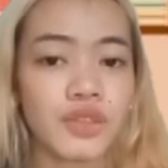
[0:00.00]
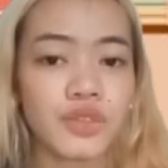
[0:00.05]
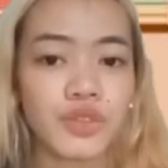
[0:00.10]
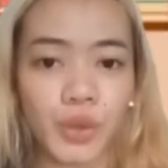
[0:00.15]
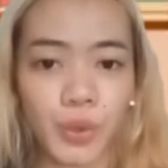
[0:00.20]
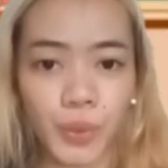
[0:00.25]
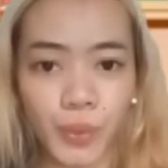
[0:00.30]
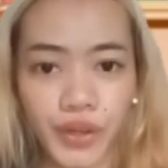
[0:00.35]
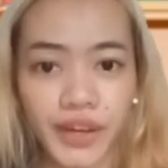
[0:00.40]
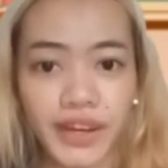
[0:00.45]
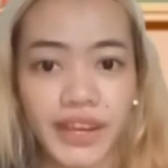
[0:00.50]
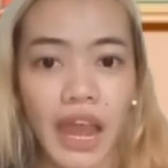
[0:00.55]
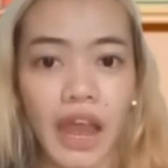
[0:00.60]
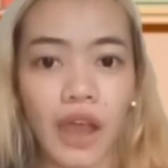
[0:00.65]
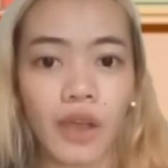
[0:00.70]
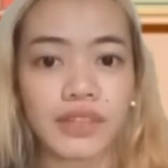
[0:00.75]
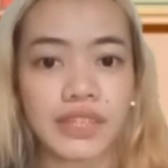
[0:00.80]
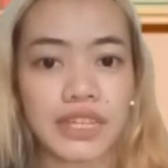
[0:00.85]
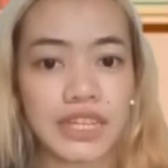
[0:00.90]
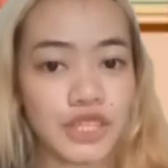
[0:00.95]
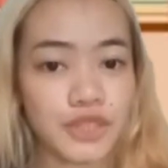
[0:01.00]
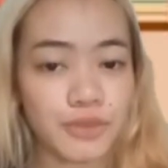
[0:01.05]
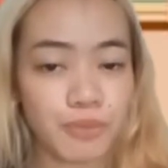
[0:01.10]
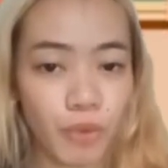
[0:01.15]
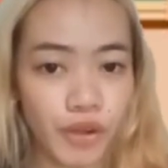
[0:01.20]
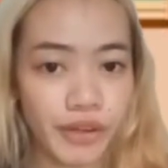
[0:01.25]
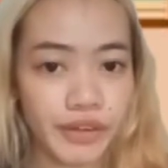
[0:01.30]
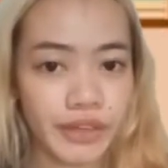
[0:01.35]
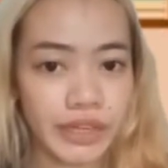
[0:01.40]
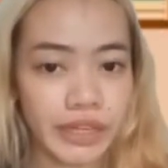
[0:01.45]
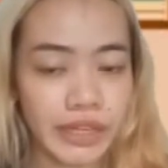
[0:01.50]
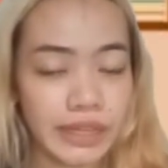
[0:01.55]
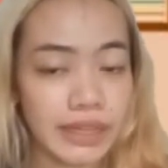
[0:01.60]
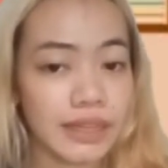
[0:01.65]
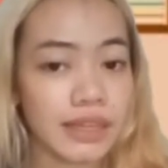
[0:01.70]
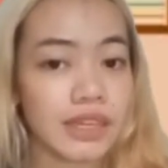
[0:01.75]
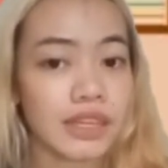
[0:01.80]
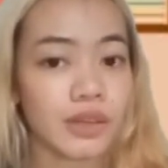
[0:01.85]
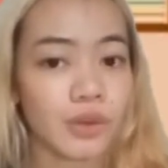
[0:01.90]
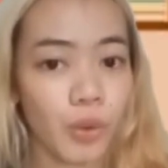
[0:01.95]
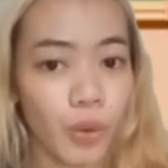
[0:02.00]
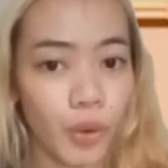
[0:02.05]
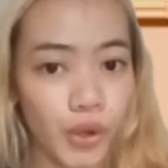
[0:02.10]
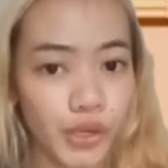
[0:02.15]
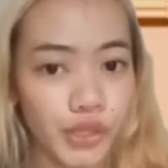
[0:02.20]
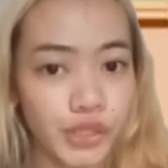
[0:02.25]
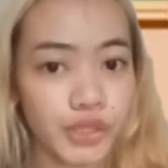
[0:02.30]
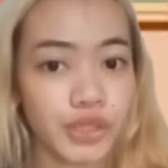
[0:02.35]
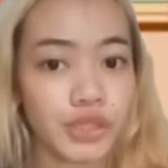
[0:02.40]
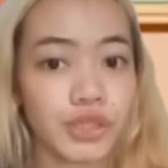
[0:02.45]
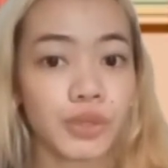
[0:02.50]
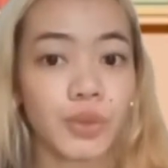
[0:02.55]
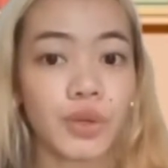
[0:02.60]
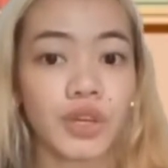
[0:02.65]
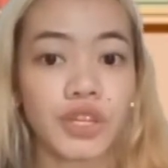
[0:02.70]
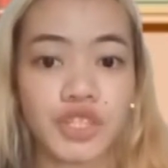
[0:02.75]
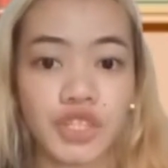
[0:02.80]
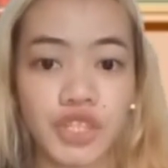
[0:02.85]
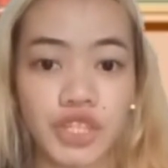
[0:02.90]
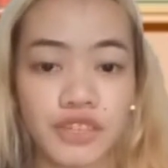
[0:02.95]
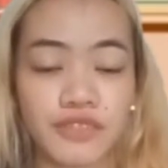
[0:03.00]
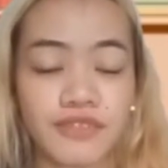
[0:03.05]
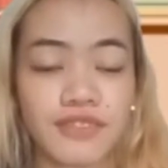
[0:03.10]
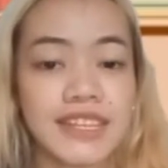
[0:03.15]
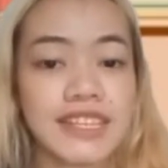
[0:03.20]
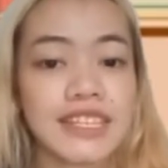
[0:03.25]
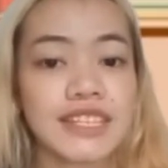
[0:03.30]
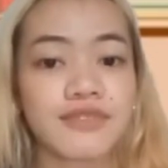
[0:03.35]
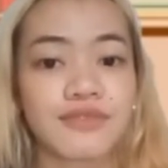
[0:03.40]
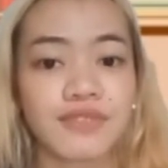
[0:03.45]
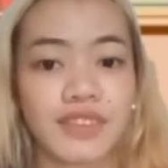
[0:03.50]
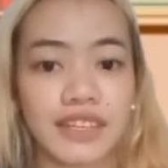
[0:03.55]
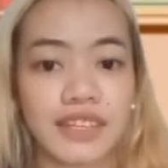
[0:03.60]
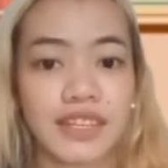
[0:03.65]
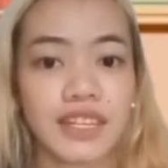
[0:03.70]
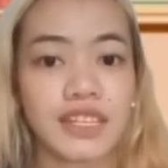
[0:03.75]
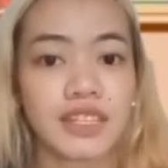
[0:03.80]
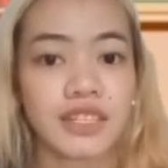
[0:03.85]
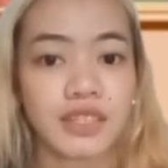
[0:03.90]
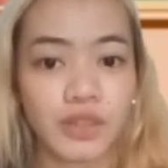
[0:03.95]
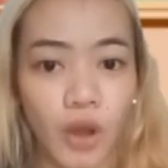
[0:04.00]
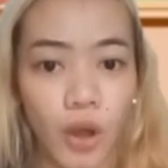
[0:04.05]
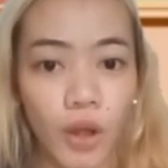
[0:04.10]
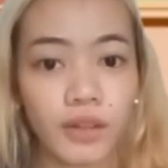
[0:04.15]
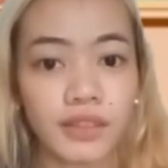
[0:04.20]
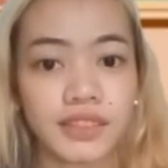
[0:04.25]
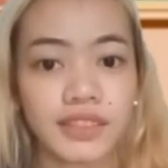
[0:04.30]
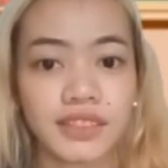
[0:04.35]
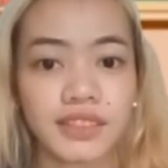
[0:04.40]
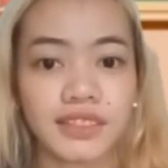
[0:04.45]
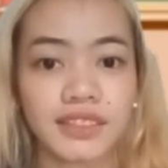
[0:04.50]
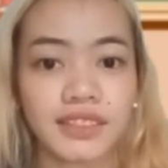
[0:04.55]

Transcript: to work out each morning in order to achieve his fitness goals.